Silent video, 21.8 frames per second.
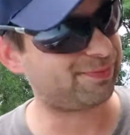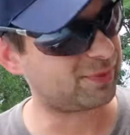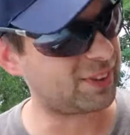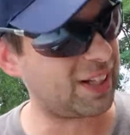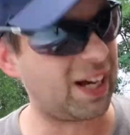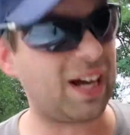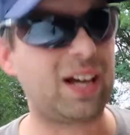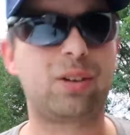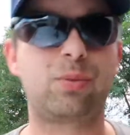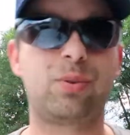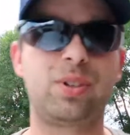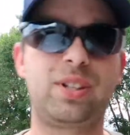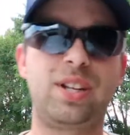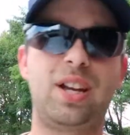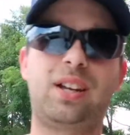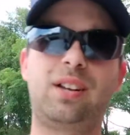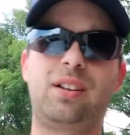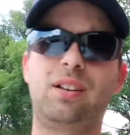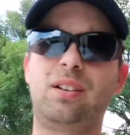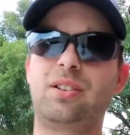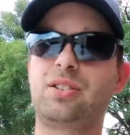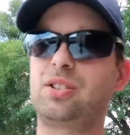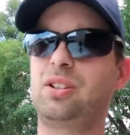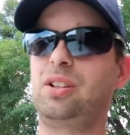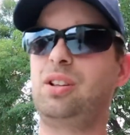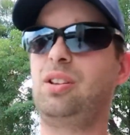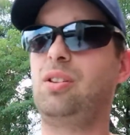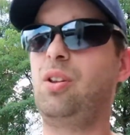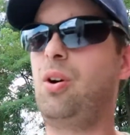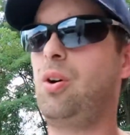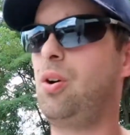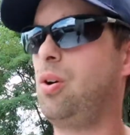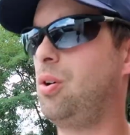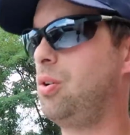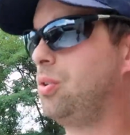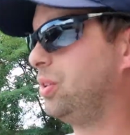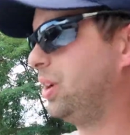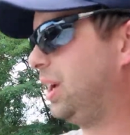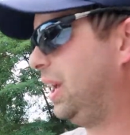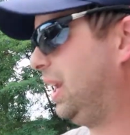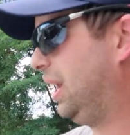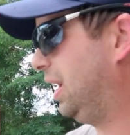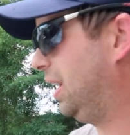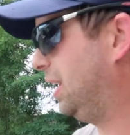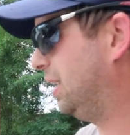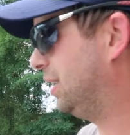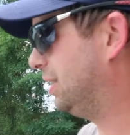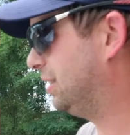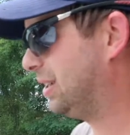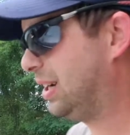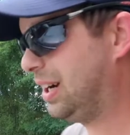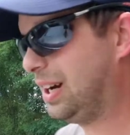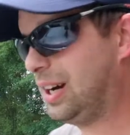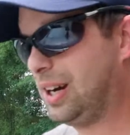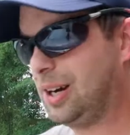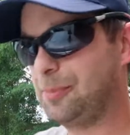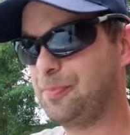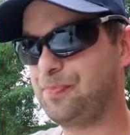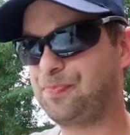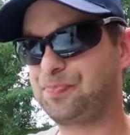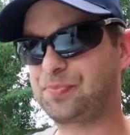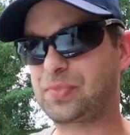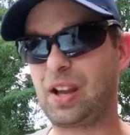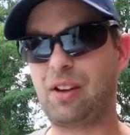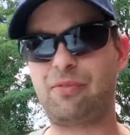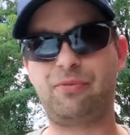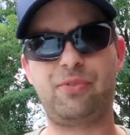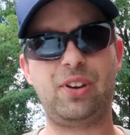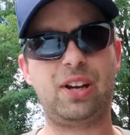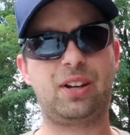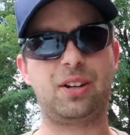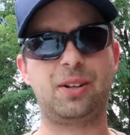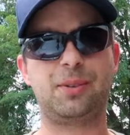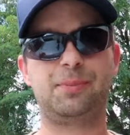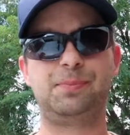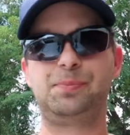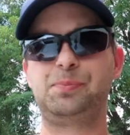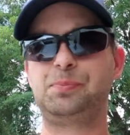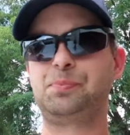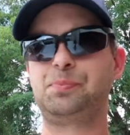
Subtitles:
kind of ridiculously long, and I figure